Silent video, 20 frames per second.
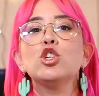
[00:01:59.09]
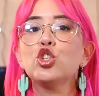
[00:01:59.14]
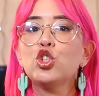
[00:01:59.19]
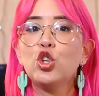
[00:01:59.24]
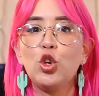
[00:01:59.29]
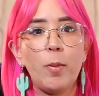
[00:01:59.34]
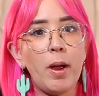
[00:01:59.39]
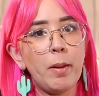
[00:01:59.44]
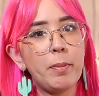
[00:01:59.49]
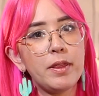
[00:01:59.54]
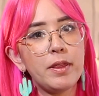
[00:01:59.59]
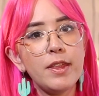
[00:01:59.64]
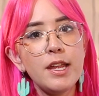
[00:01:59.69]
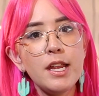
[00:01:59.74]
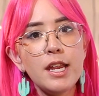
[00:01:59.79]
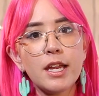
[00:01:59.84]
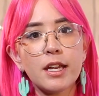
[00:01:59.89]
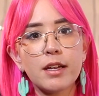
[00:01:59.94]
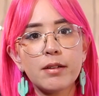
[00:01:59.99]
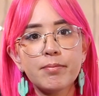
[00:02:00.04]
So you might be
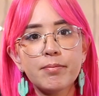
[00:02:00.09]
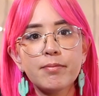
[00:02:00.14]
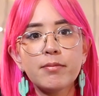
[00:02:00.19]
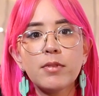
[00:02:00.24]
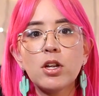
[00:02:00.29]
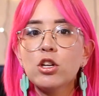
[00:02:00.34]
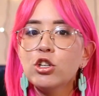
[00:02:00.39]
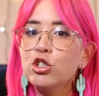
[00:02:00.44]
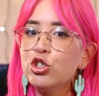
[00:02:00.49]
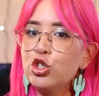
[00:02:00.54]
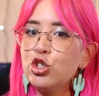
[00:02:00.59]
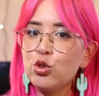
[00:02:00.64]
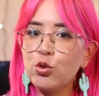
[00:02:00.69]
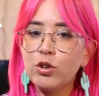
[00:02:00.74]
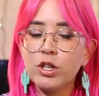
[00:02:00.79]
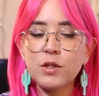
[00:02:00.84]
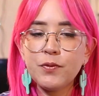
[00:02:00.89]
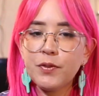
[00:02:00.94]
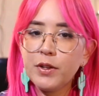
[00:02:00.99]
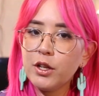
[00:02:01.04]
thinking,
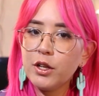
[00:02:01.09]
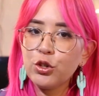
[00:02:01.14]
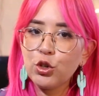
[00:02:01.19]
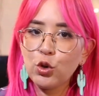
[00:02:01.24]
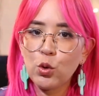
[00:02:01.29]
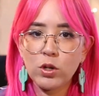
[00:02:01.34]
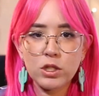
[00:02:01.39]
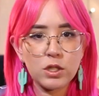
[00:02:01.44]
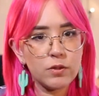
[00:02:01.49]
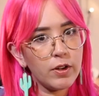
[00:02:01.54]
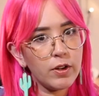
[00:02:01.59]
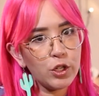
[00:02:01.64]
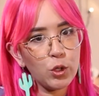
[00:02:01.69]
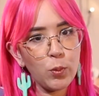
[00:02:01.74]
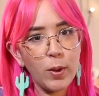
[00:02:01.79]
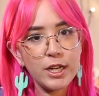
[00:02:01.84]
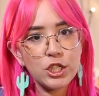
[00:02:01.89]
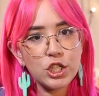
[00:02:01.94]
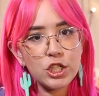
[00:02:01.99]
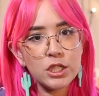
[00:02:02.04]
students fill out their course
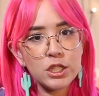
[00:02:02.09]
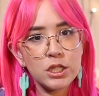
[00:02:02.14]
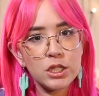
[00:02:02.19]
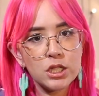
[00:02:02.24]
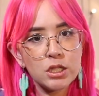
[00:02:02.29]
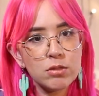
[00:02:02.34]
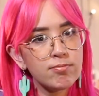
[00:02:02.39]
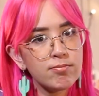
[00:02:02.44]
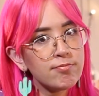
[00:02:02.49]
evaluations,